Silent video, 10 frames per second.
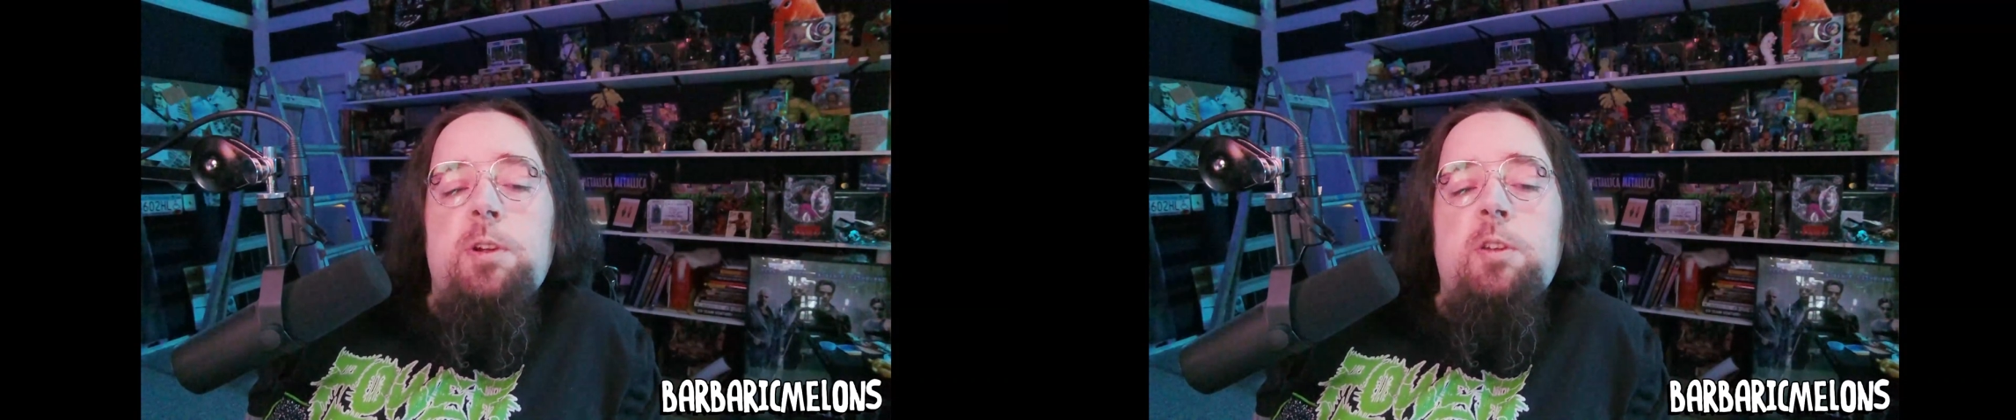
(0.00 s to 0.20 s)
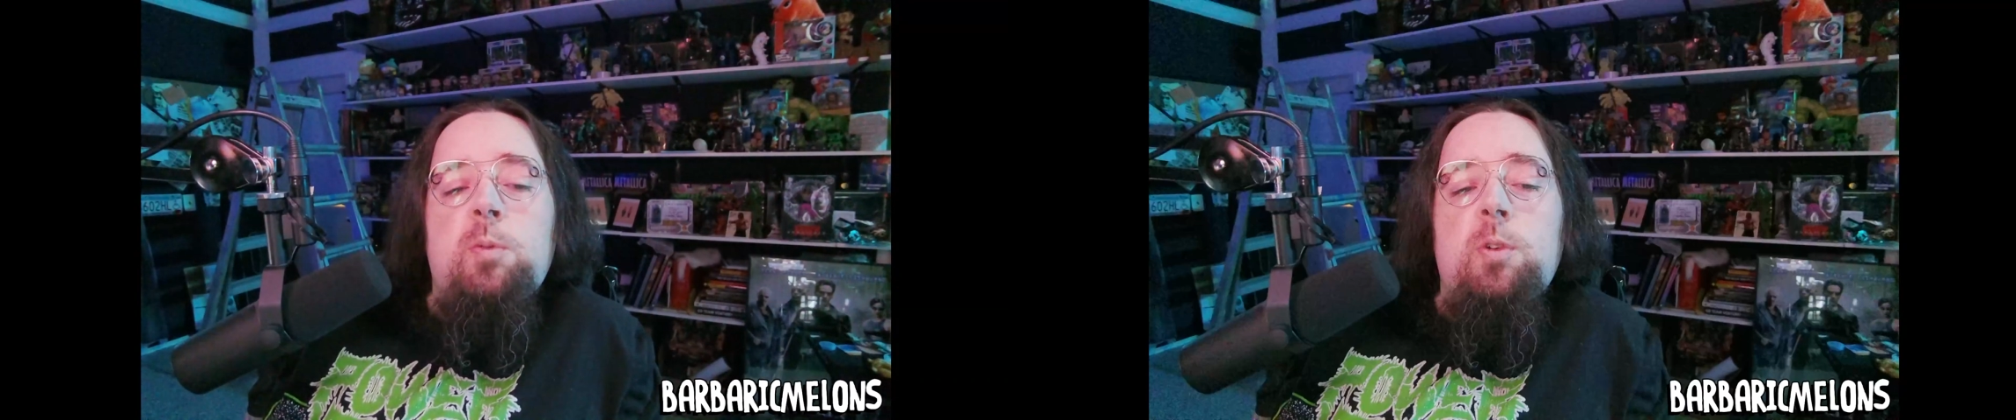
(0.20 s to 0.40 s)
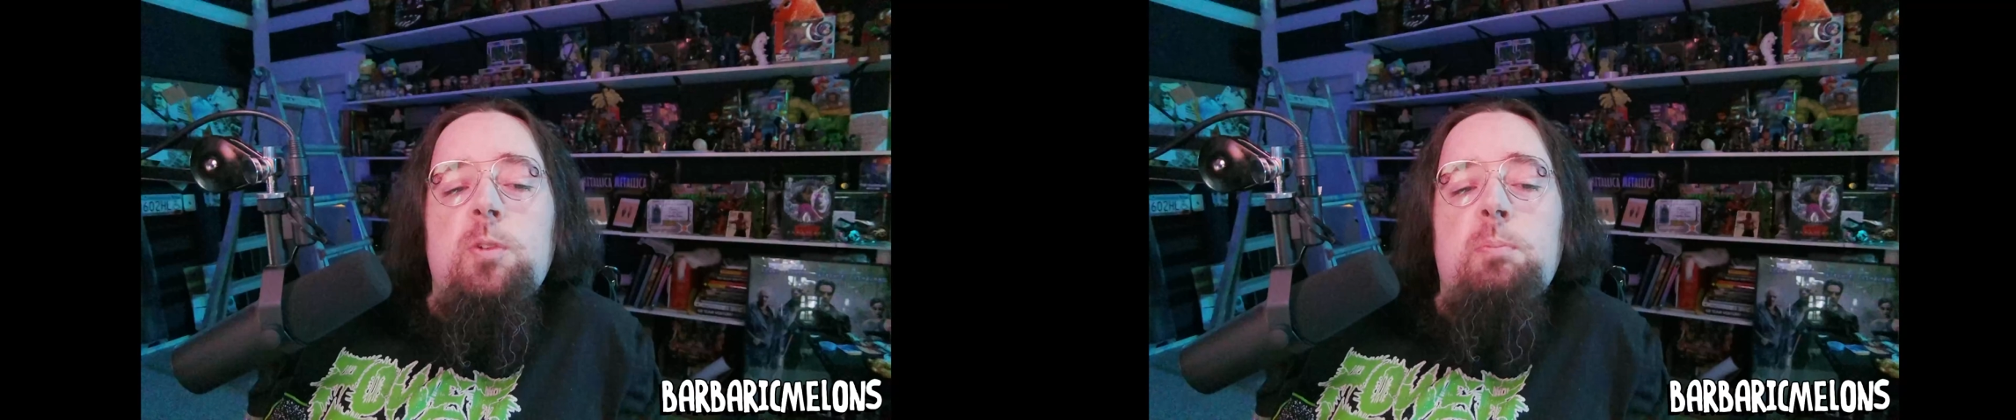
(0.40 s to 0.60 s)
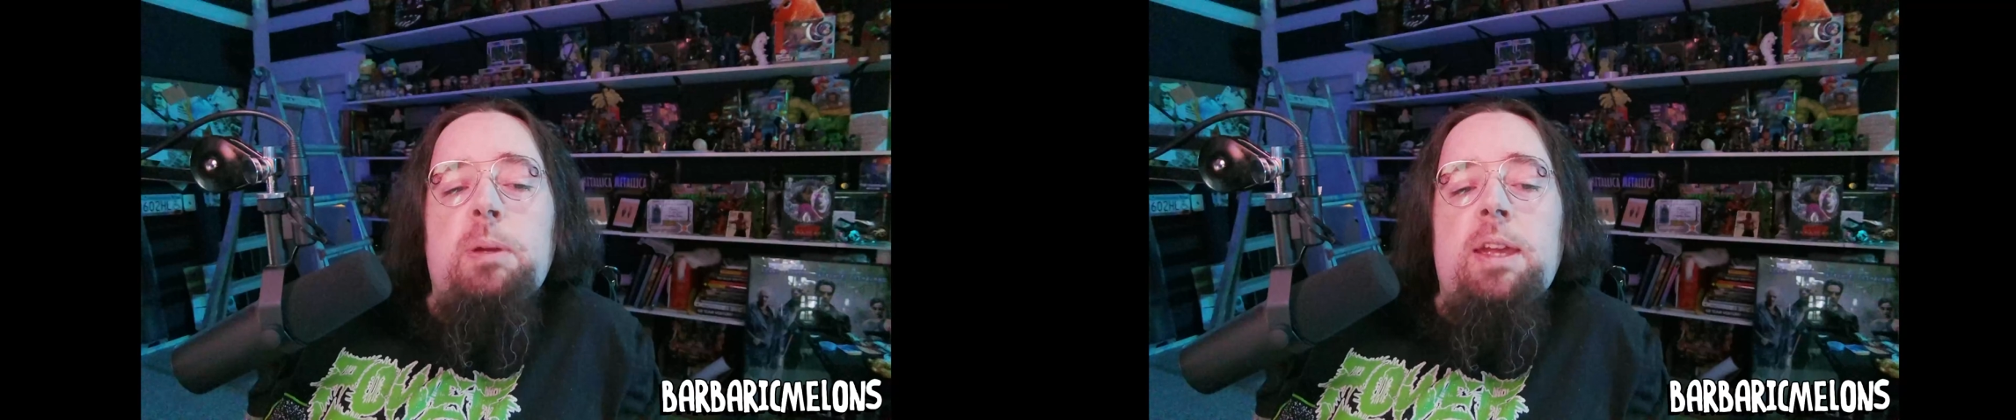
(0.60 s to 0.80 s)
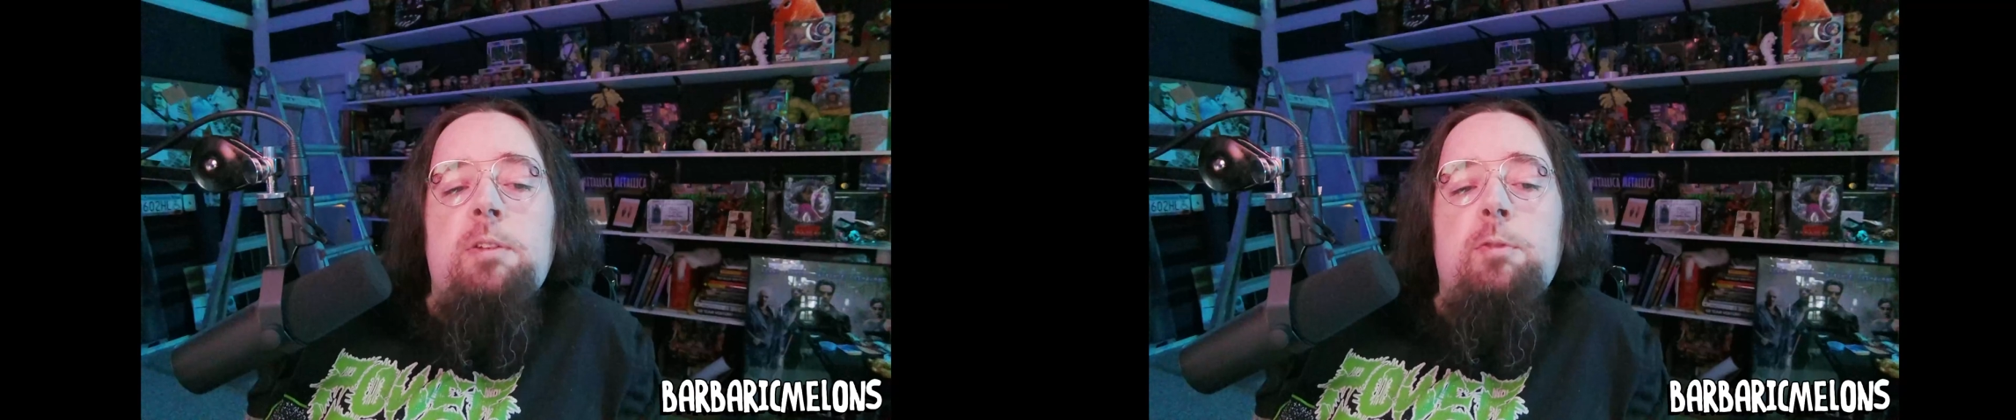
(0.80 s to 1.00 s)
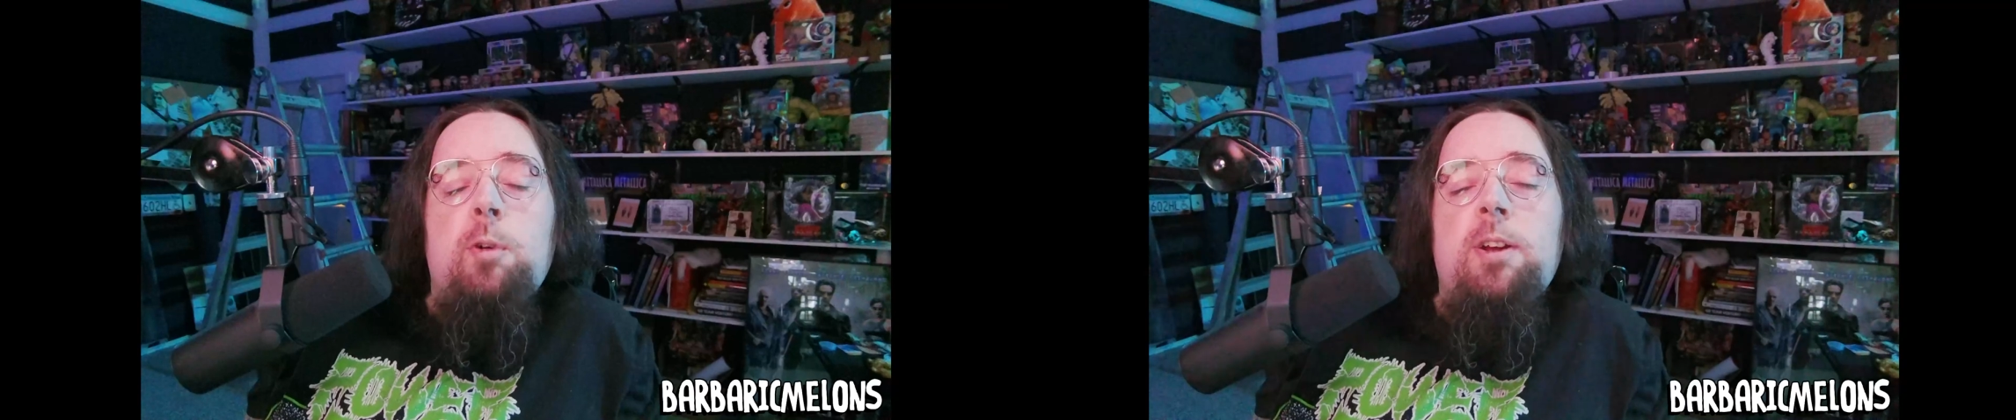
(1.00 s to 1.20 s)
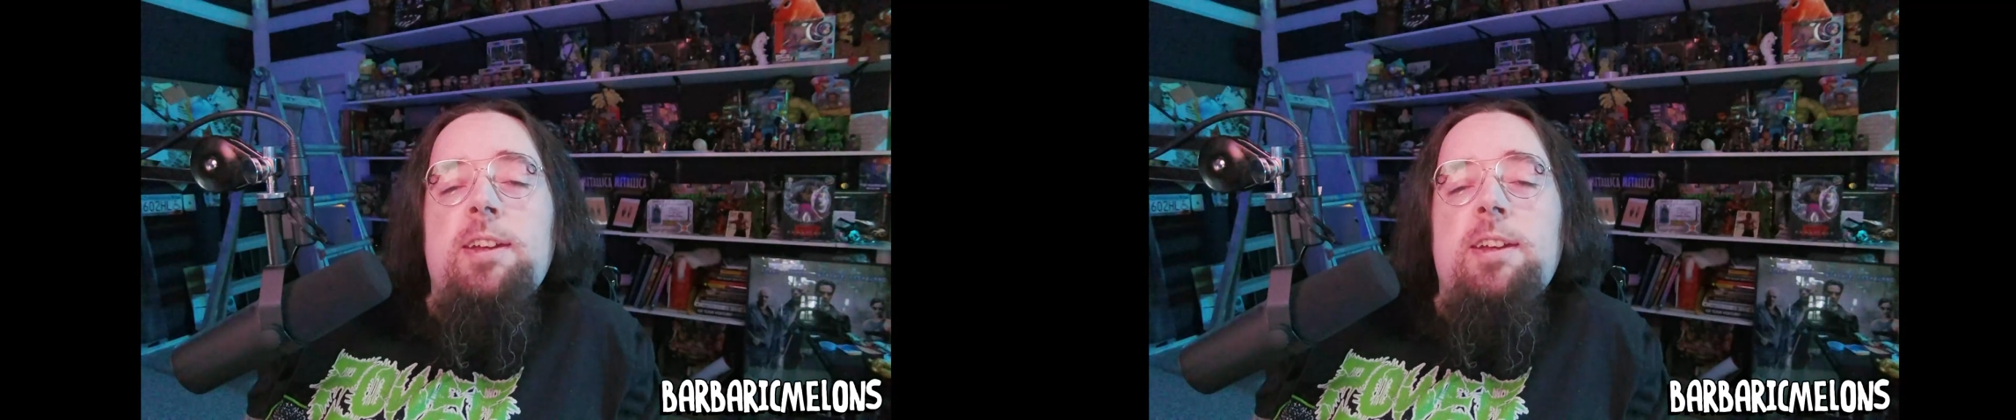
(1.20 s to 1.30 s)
you would pay for it